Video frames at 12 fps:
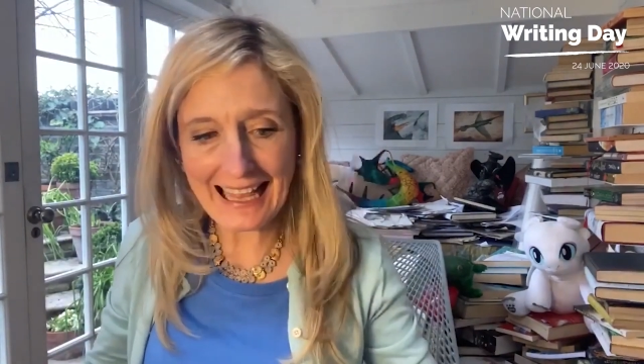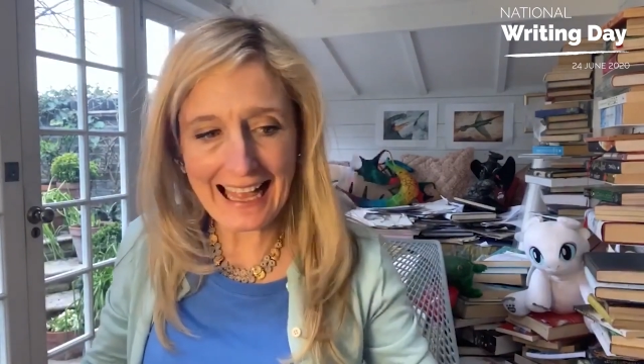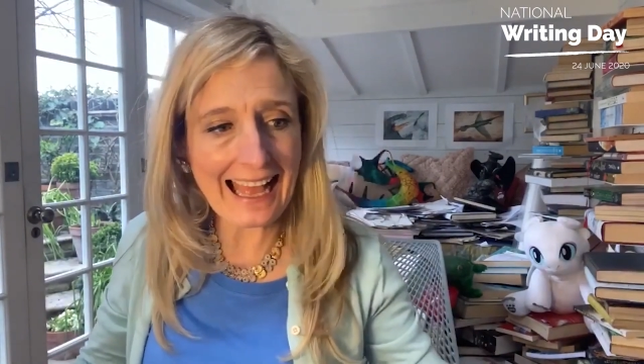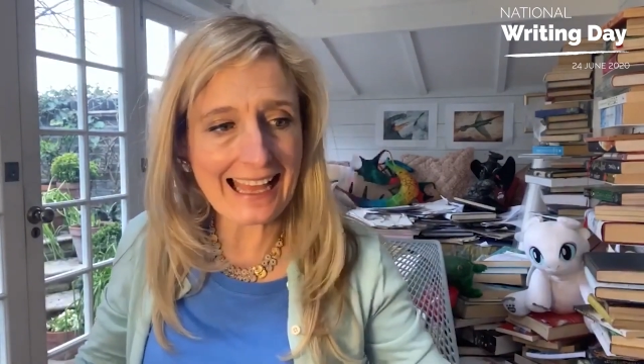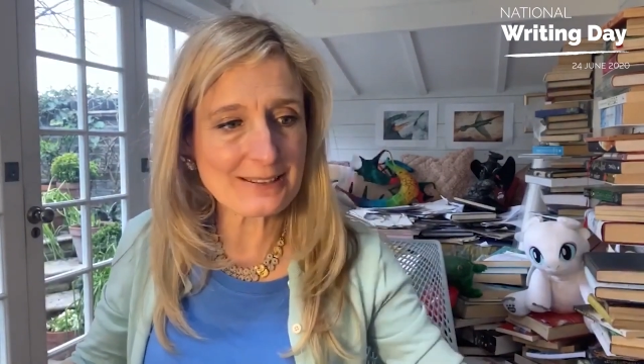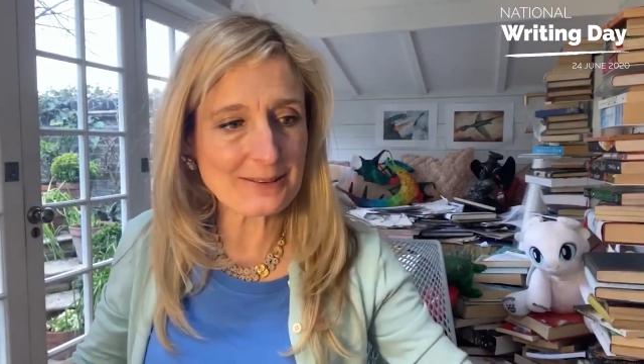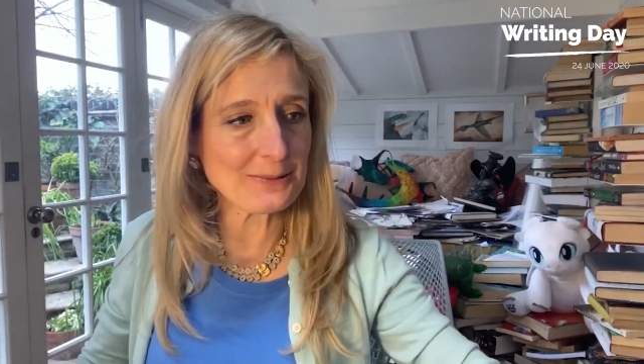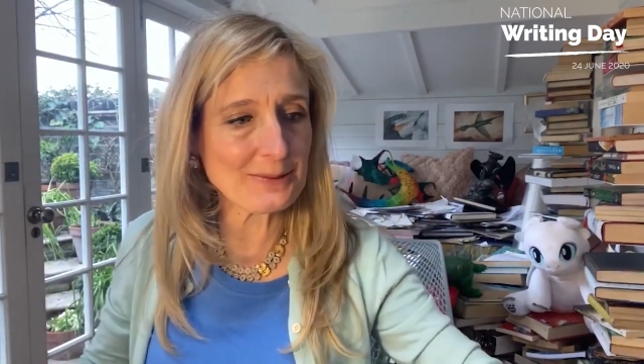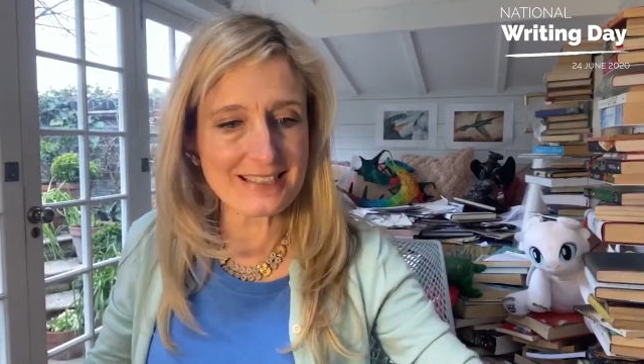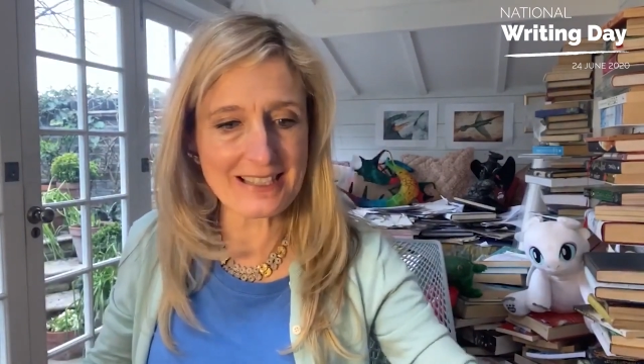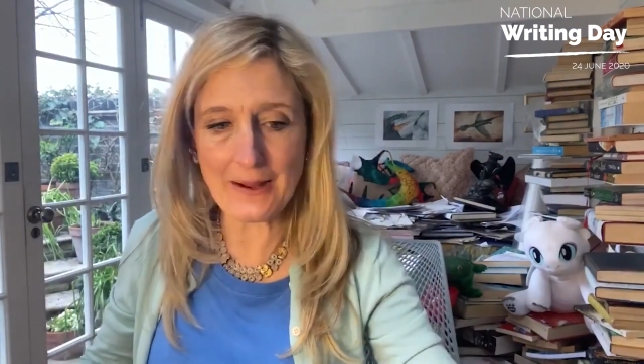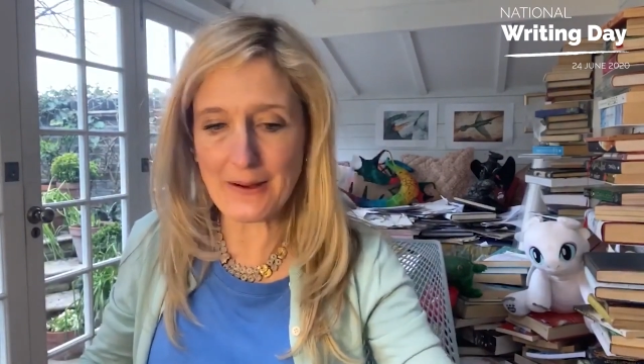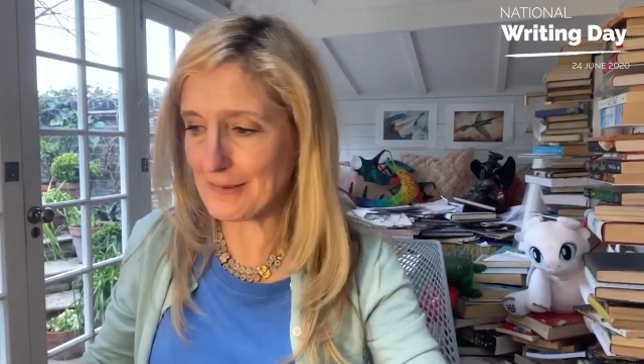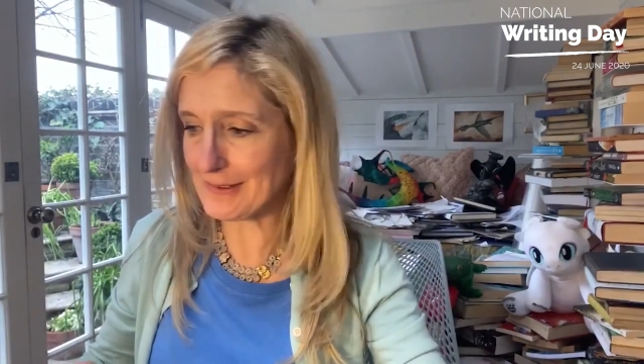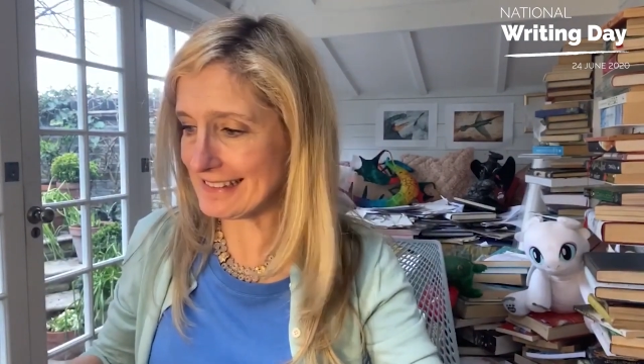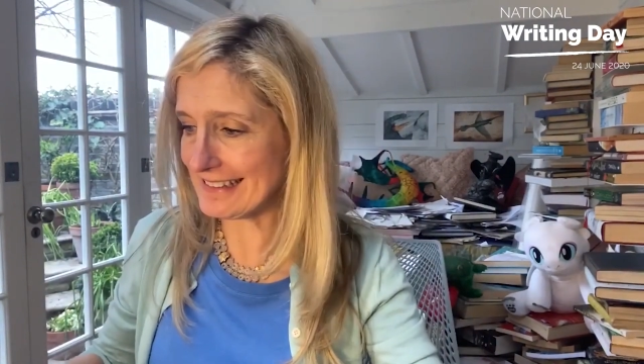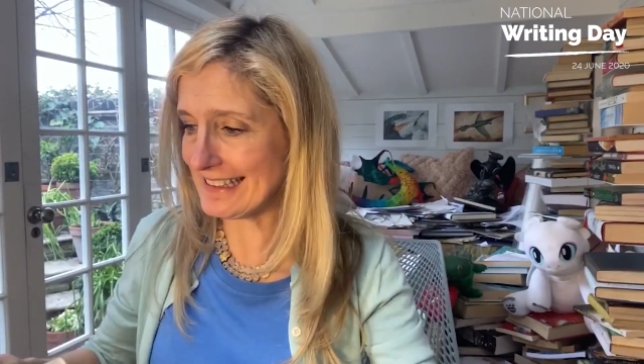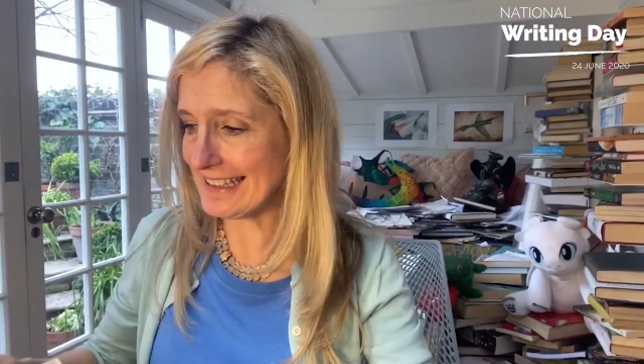and also
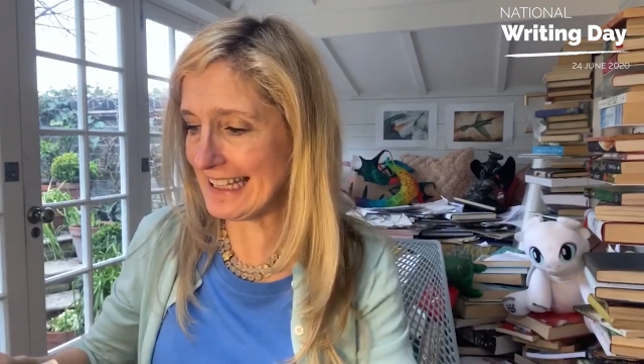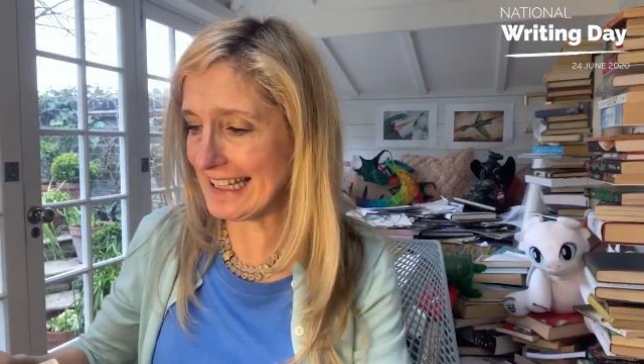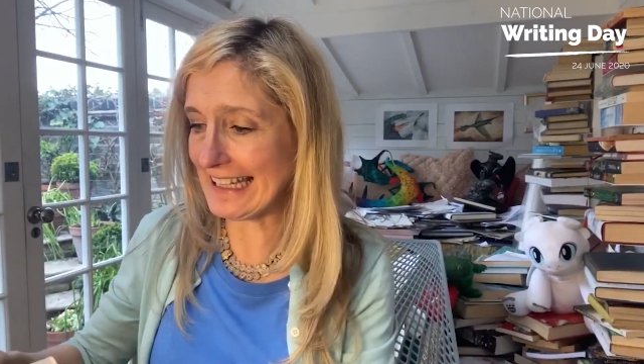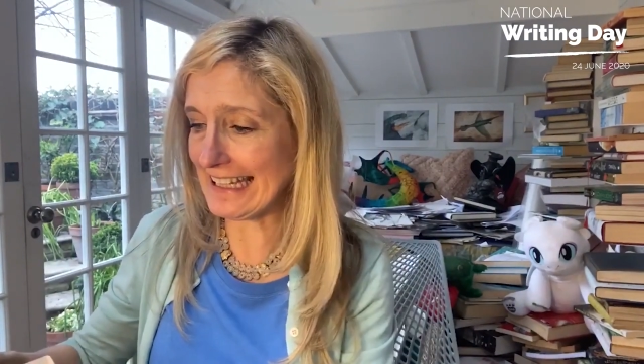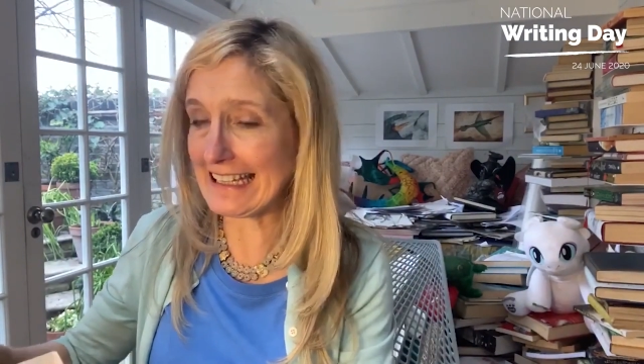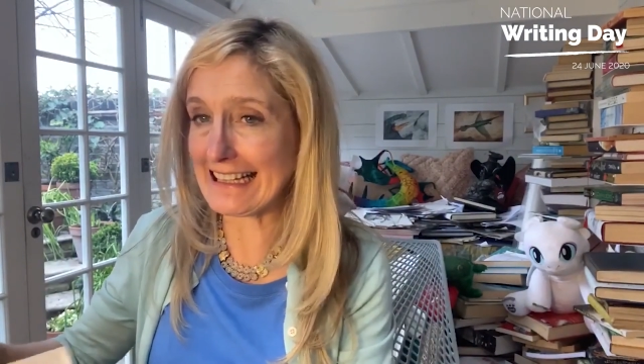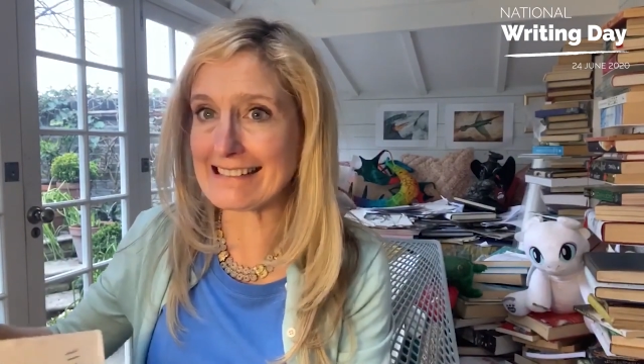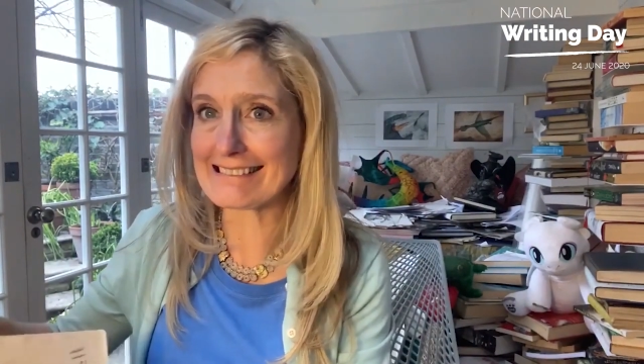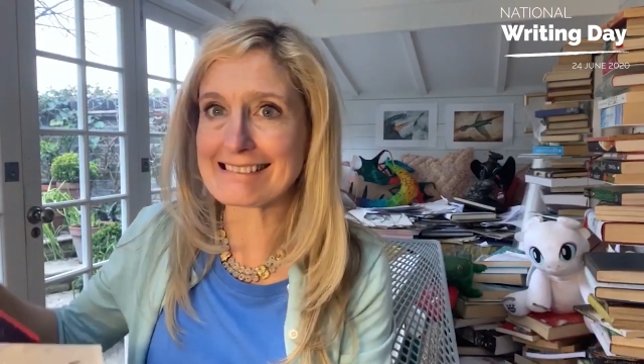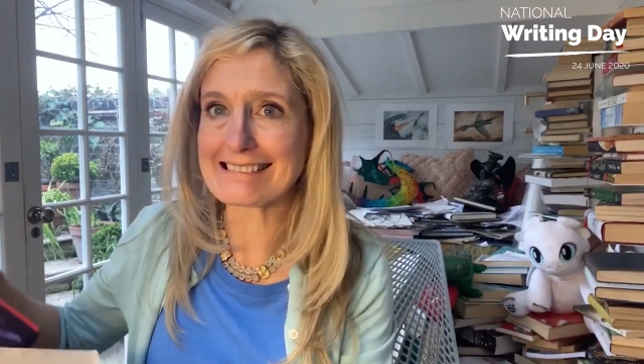the